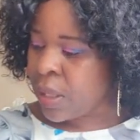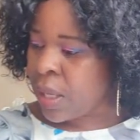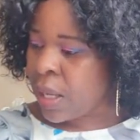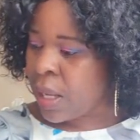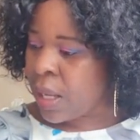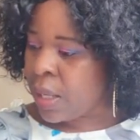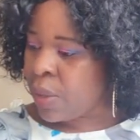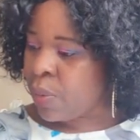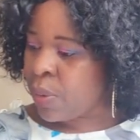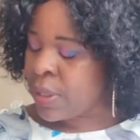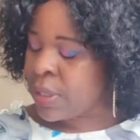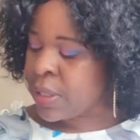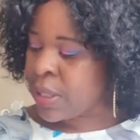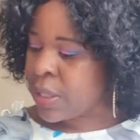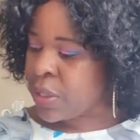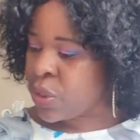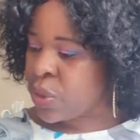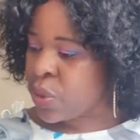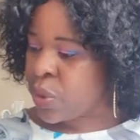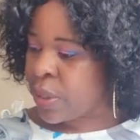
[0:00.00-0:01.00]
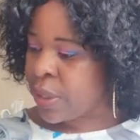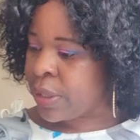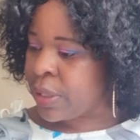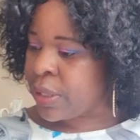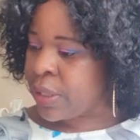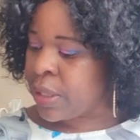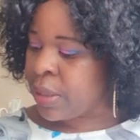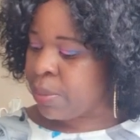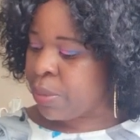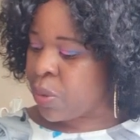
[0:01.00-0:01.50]
I want us to read
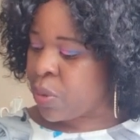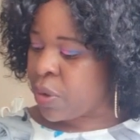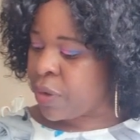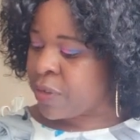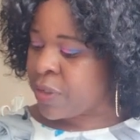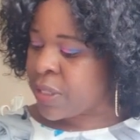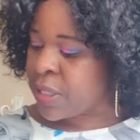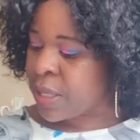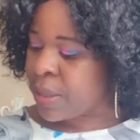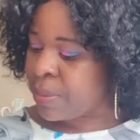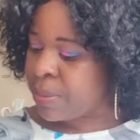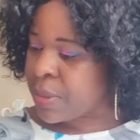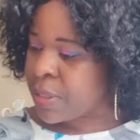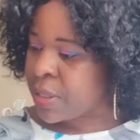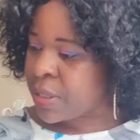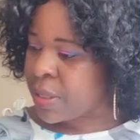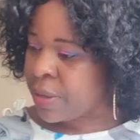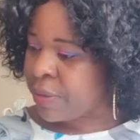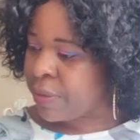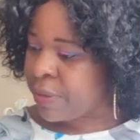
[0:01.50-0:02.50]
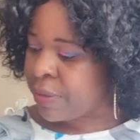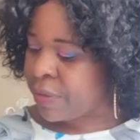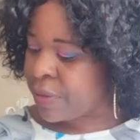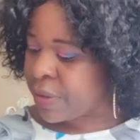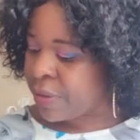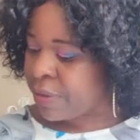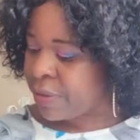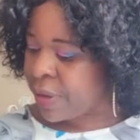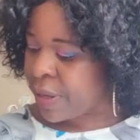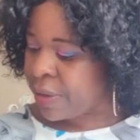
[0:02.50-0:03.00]
in the book of Psalms
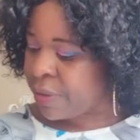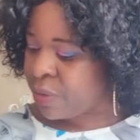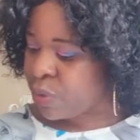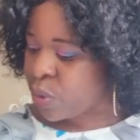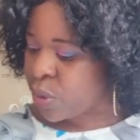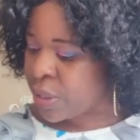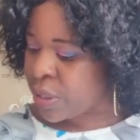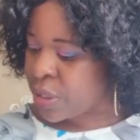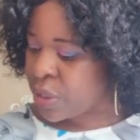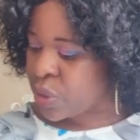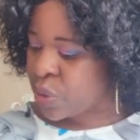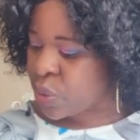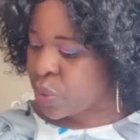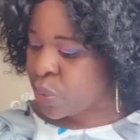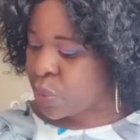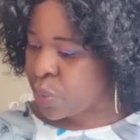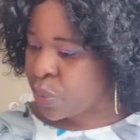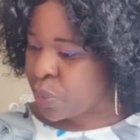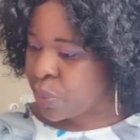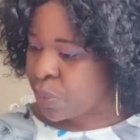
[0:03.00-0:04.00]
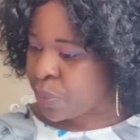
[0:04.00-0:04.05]
55 22.